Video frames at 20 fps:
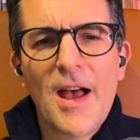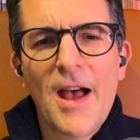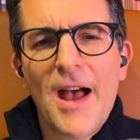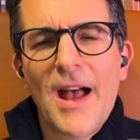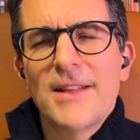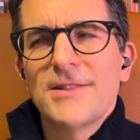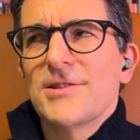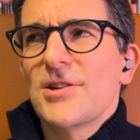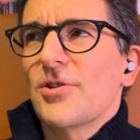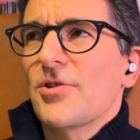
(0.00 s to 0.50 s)

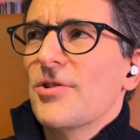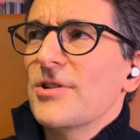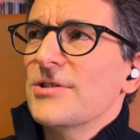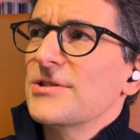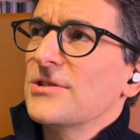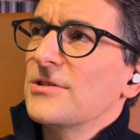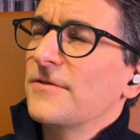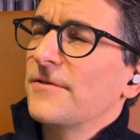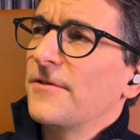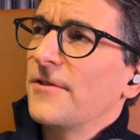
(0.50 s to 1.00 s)
And so,
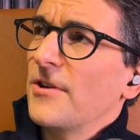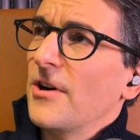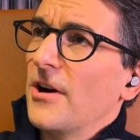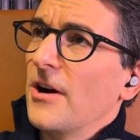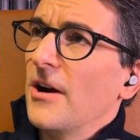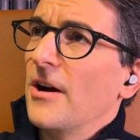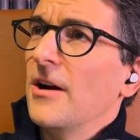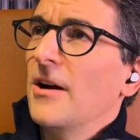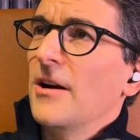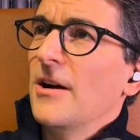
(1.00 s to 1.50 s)

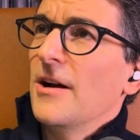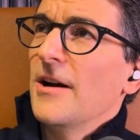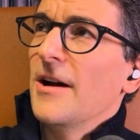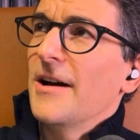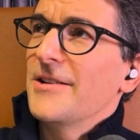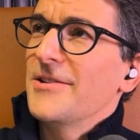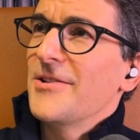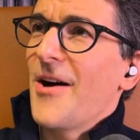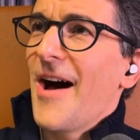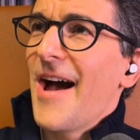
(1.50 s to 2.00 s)
Christopher,
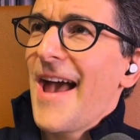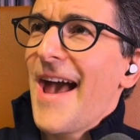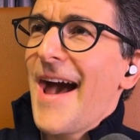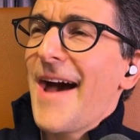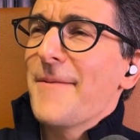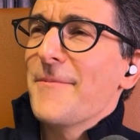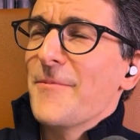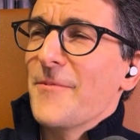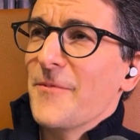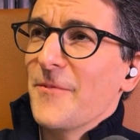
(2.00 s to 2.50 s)
you know, I
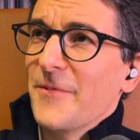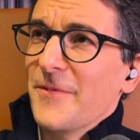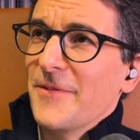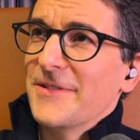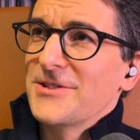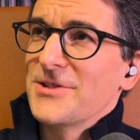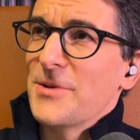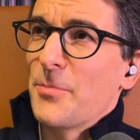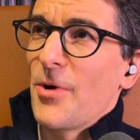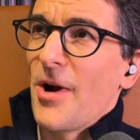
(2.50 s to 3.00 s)
am
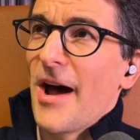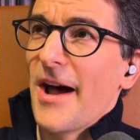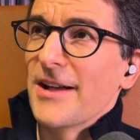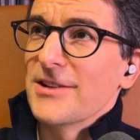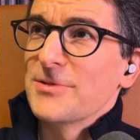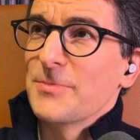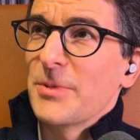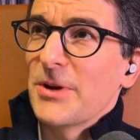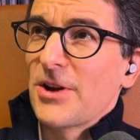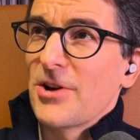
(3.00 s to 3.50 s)

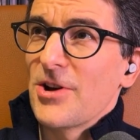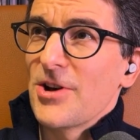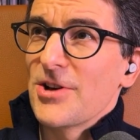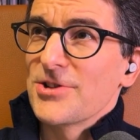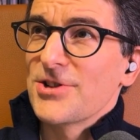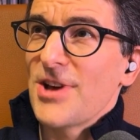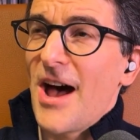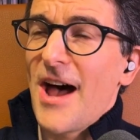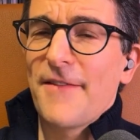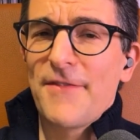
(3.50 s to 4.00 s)
surprised because
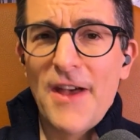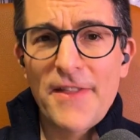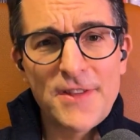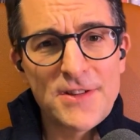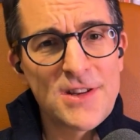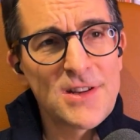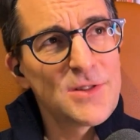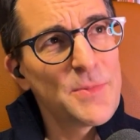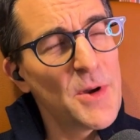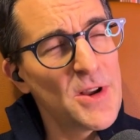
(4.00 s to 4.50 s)
I've had this
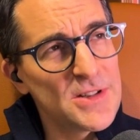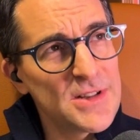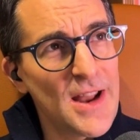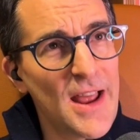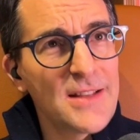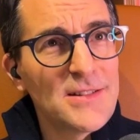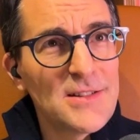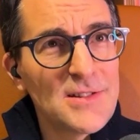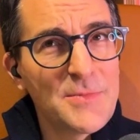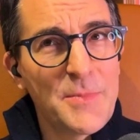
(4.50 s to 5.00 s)
experience, and I
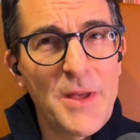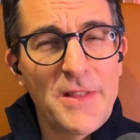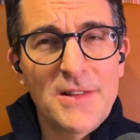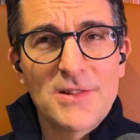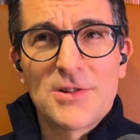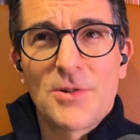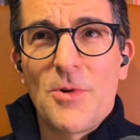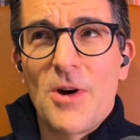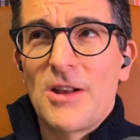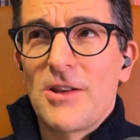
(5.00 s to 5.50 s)
suspect there's
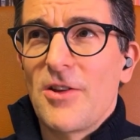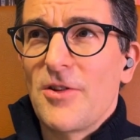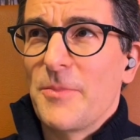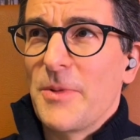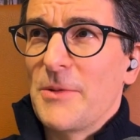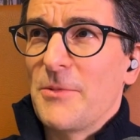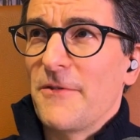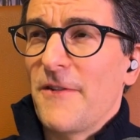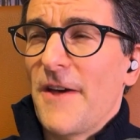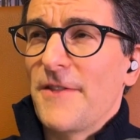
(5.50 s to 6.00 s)
quite a lot of
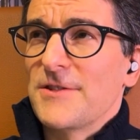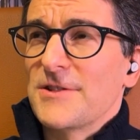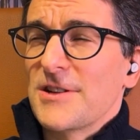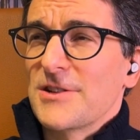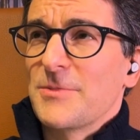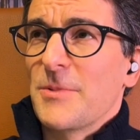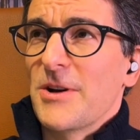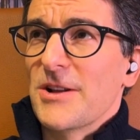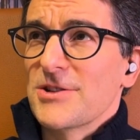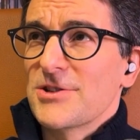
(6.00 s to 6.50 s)
people who've had this
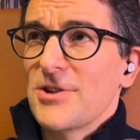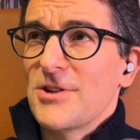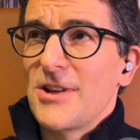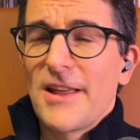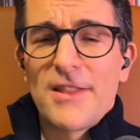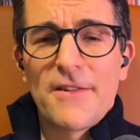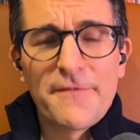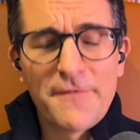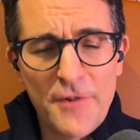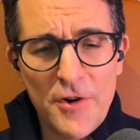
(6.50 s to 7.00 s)
experience. So like
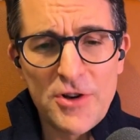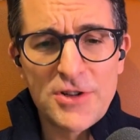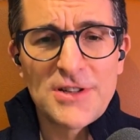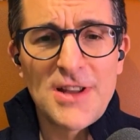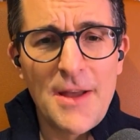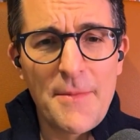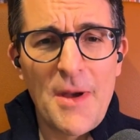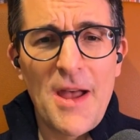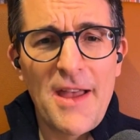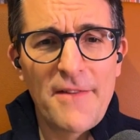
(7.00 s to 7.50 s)
the first
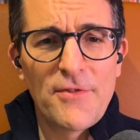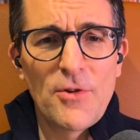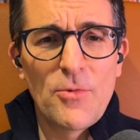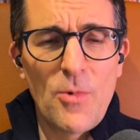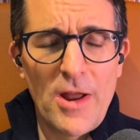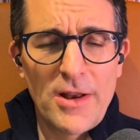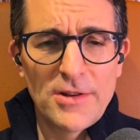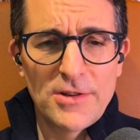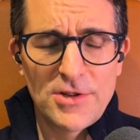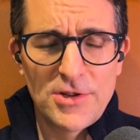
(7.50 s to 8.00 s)
time I ever
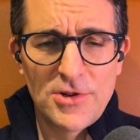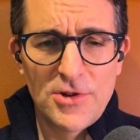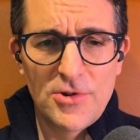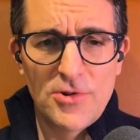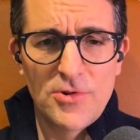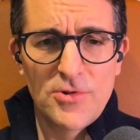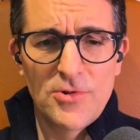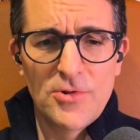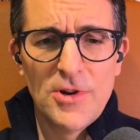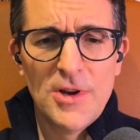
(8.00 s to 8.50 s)
went
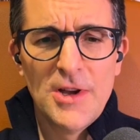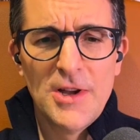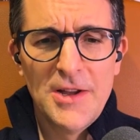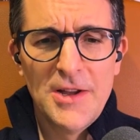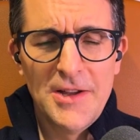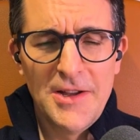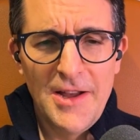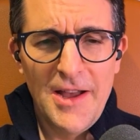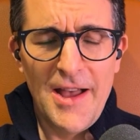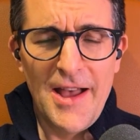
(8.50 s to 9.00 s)
to
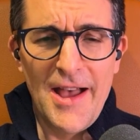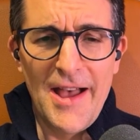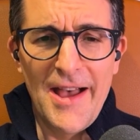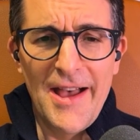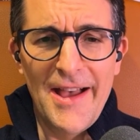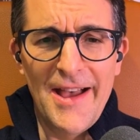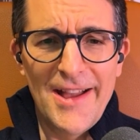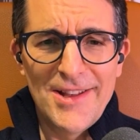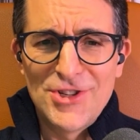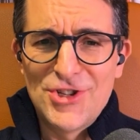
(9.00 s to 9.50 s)

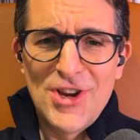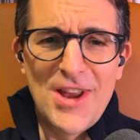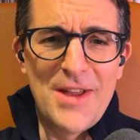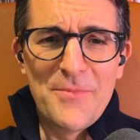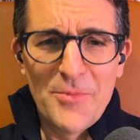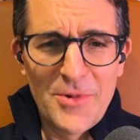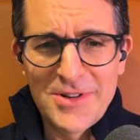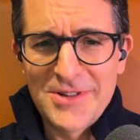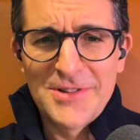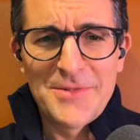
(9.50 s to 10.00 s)
a gym,
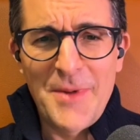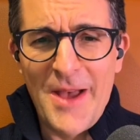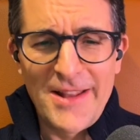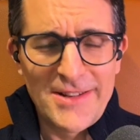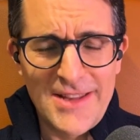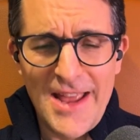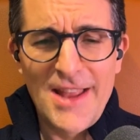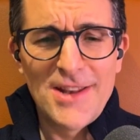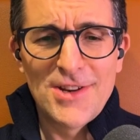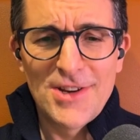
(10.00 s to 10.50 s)
which is about
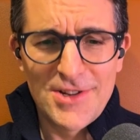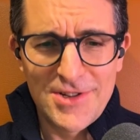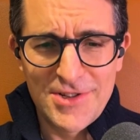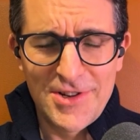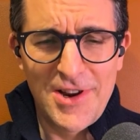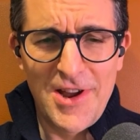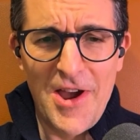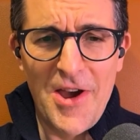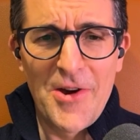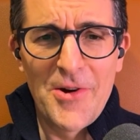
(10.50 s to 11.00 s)
10 years
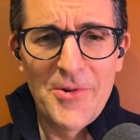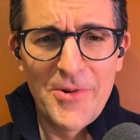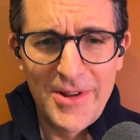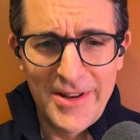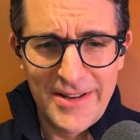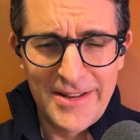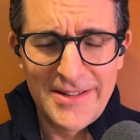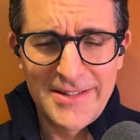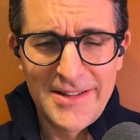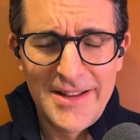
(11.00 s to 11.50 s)
ago,
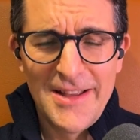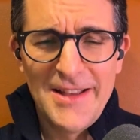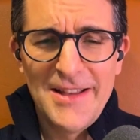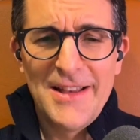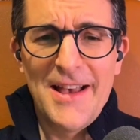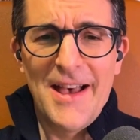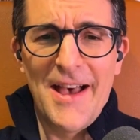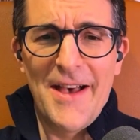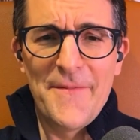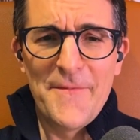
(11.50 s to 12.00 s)
and
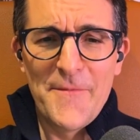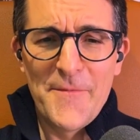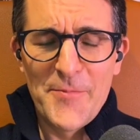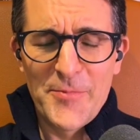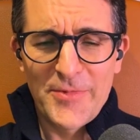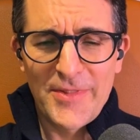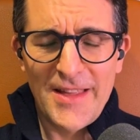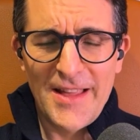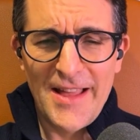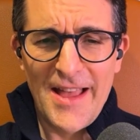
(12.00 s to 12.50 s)

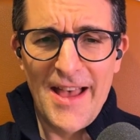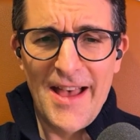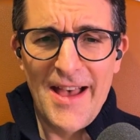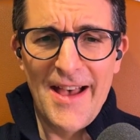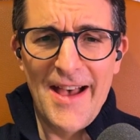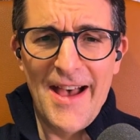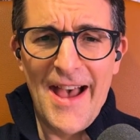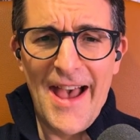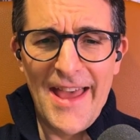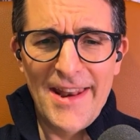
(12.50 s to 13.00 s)

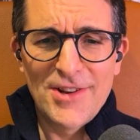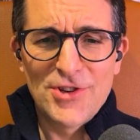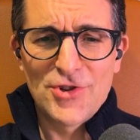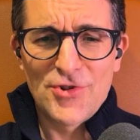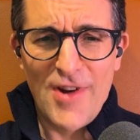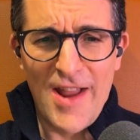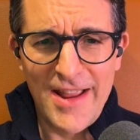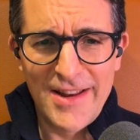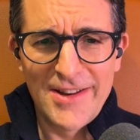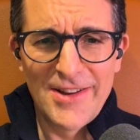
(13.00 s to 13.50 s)
I had a
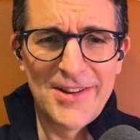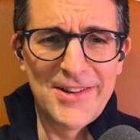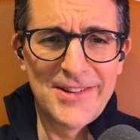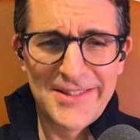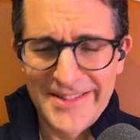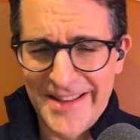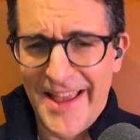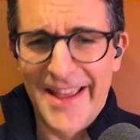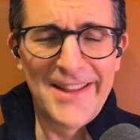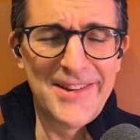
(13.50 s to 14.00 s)
trainer
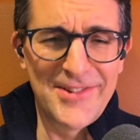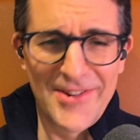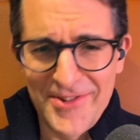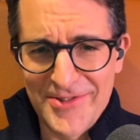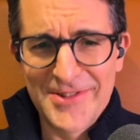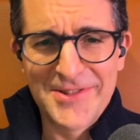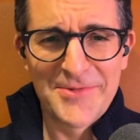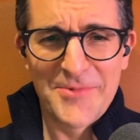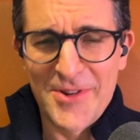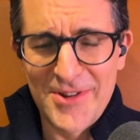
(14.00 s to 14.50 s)
say, you know,
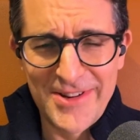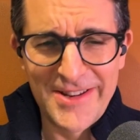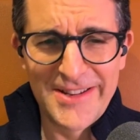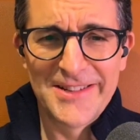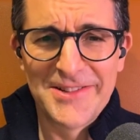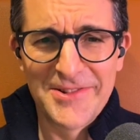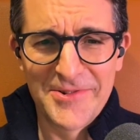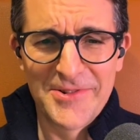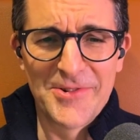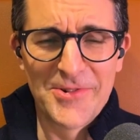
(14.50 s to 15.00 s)
this is what you need to
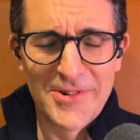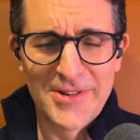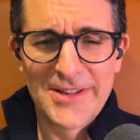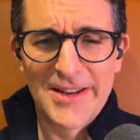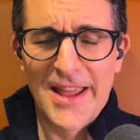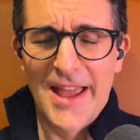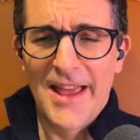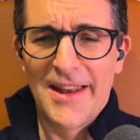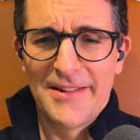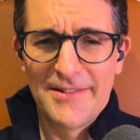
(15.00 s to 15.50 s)
do in order to
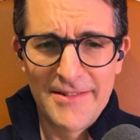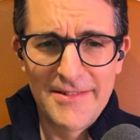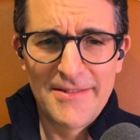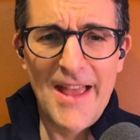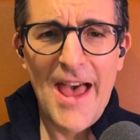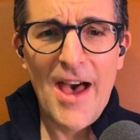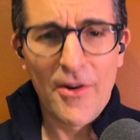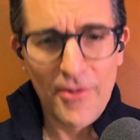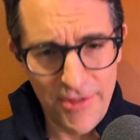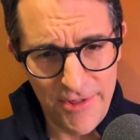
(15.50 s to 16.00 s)
get
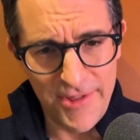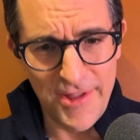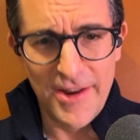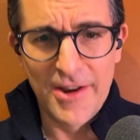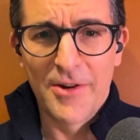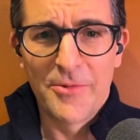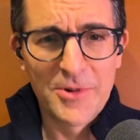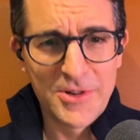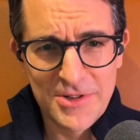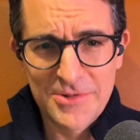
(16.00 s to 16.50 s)

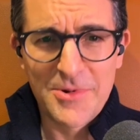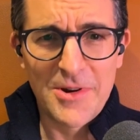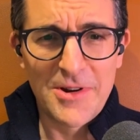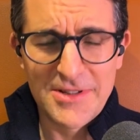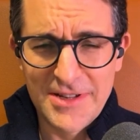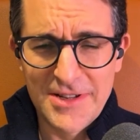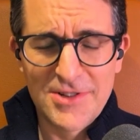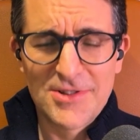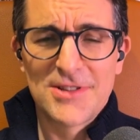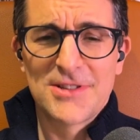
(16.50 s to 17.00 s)
healthier, which is what I was
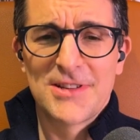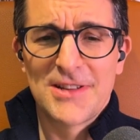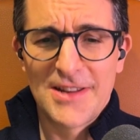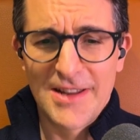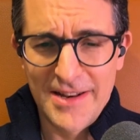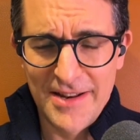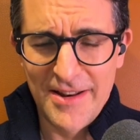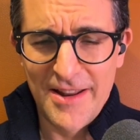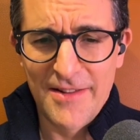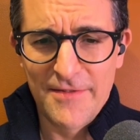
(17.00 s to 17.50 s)
interested
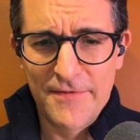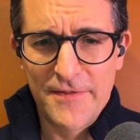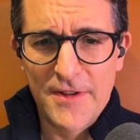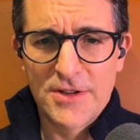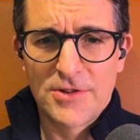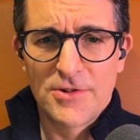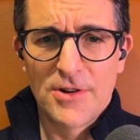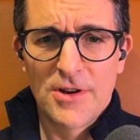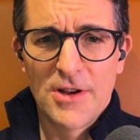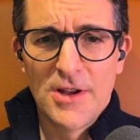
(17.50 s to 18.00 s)
in, and
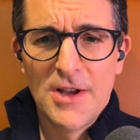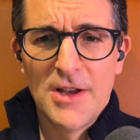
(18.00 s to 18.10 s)
fitter.